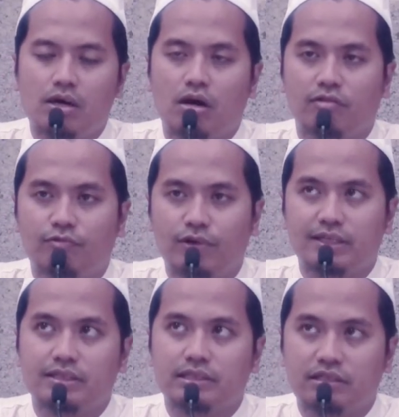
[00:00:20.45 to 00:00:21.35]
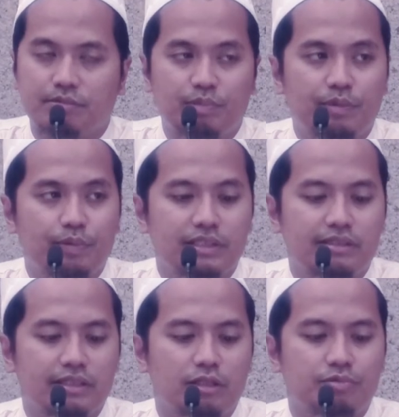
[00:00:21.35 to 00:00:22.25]
of what is the purpose
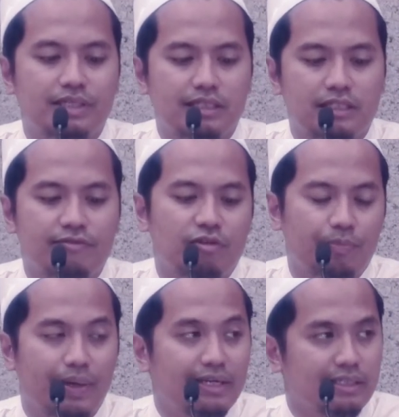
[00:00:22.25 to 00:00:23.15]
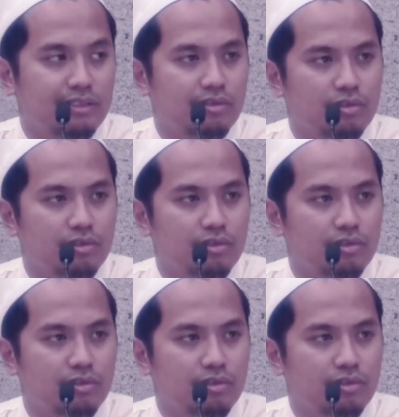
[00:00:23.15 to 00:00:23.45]
and objective of marriage.